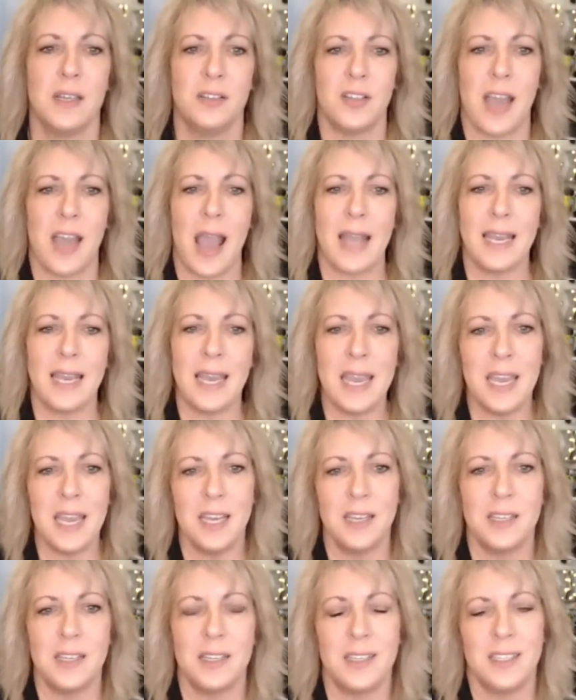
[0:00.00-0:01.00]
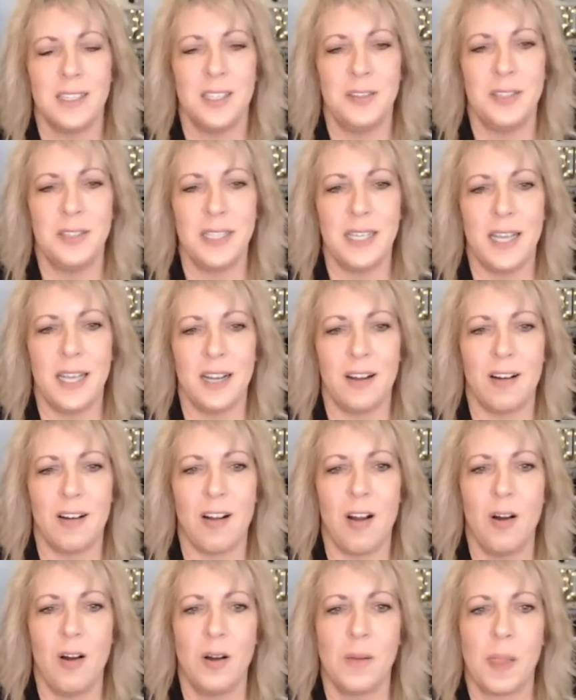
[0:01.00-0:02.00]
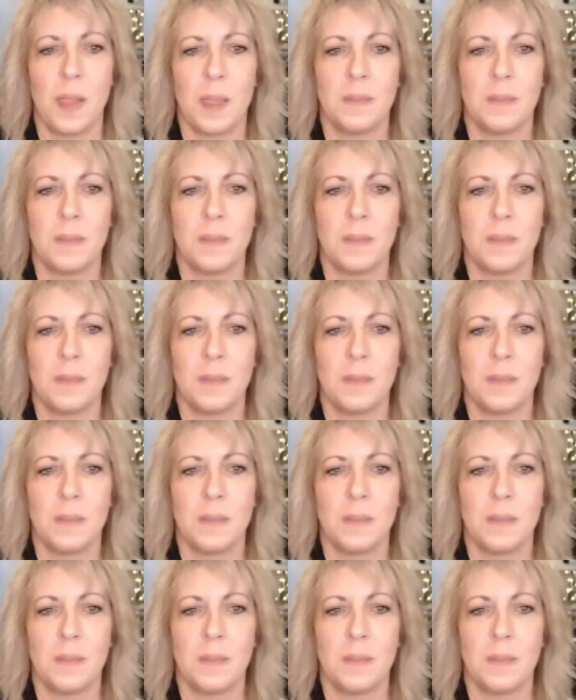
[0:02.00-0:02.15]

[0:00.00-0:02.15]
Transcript: Jackie, you did it, girl.